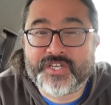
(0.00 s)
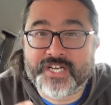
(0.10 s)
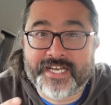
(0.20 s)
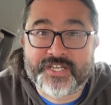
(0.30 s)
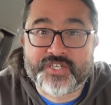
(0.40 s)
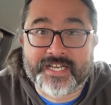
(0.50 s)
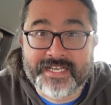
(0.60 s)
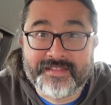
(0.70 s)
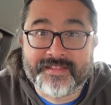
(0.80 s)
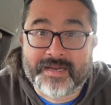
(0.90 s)
change
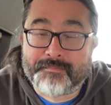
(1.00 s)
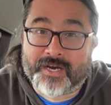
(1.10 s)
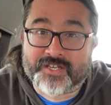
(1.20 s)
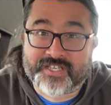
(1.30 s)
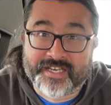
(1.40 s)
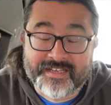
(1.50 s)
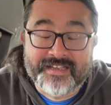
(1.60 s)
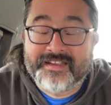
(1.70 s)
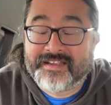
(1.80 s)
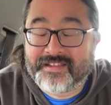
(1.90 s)
in that basket
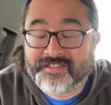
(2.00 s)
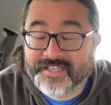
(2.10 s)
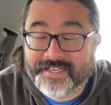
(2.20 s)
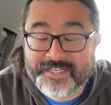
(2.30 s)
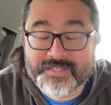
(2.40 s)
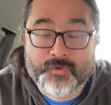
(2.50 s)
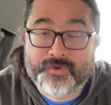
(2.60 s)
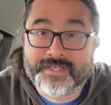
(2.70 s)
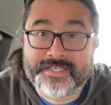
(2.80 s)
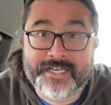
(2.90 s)
and things will
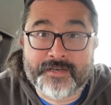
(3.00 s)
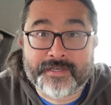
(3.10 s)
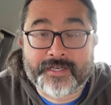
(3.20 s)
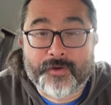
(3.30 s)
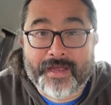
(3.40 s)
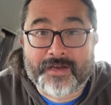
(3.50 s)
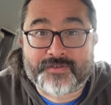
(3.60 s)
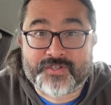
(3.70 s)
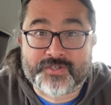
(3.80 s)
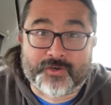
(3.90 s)
continually go out
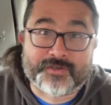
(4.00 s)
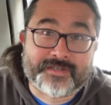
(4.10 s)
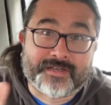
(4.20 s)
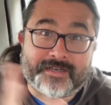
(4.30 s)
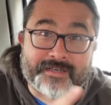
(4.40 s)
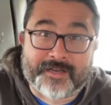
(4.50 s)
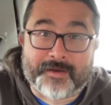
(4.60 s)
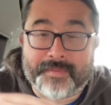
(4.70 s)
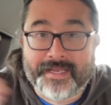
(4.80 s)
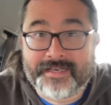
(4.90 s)
of stock and
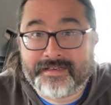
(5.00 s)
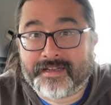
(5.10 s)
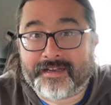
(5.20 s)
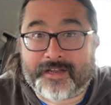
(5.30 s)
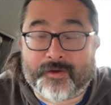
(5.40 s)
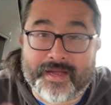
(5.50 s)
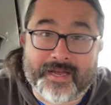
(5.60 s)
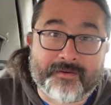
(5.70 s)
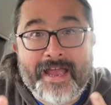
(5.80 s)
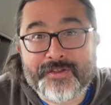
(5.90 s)
come in and go
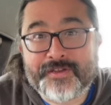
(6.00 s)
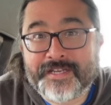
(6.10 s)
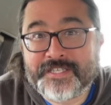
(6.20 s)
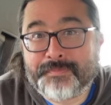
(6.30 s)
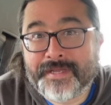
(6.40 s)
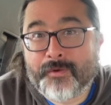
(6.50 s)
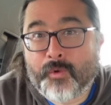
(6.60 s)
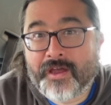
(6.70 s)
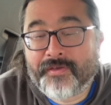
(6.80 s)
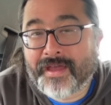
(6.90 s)
out, and you need to be
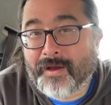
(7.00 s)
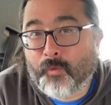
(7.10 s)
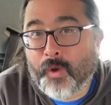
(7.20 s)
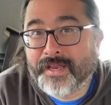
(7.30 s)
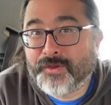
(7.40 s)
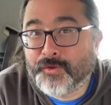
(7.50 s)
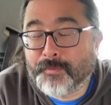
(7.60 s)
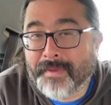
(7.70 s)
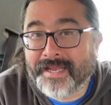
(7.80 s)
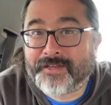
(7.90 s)
aware of that when you
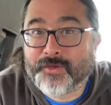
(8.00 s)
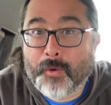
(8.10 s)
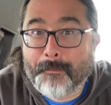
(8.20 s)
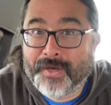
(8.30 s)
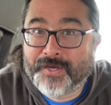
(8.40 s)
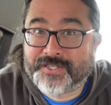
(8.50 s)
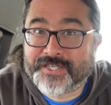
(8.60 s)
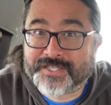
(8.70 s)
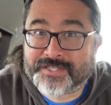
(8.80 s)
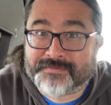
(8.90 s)
make your purchase.